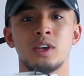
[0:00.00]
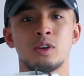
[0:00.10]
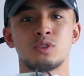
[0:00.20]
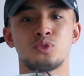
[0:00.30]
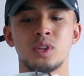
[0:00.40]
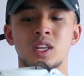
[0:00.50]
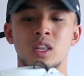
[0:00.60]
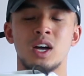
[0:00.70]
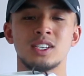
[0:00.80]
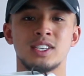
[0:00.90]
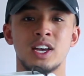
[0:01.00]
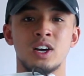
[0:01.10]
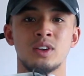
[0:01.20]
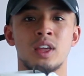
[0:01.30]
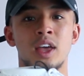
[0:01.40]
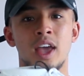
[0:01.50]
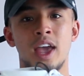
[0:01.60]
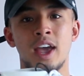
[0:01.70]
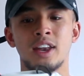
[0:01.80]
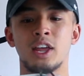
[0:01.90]
it was really locked down
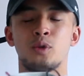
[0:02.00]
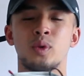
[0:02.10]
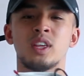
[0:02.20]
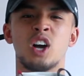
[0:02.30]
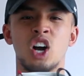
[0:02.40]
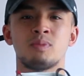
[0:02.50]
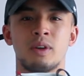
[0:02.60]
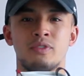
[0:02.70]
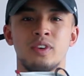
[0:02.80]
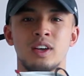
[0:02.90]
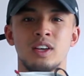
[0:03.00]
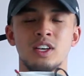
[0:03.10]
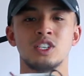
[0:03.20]
and it really hugged my foot.